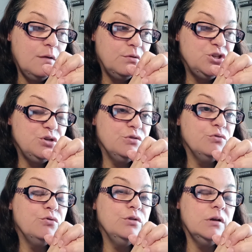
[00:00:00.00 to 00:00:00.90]
I want you
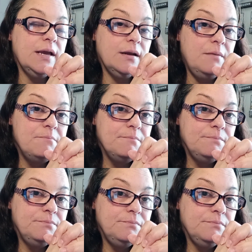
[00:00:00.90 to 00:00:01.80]
to look it up.
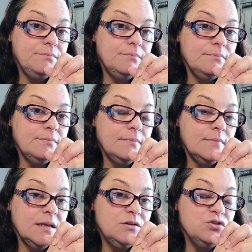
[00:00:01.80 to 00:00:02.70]

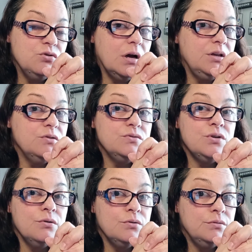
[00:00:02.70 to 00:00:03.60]
Do not use
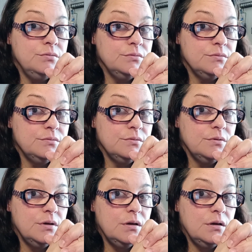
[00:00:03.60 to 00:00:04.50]
Google.
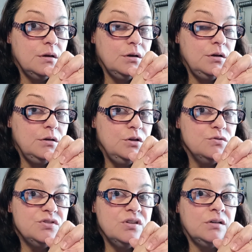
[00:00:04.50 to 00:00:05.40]

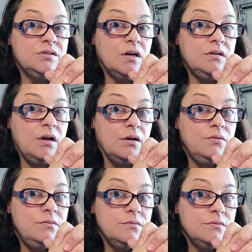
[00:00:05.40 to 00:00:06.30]
Use
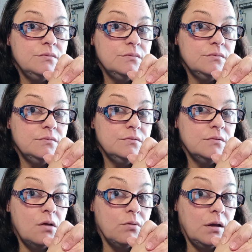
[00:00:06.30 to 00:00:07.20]
DuckDuckGo,
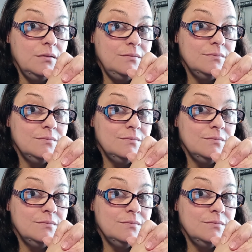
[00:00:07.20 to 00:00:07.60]
okay?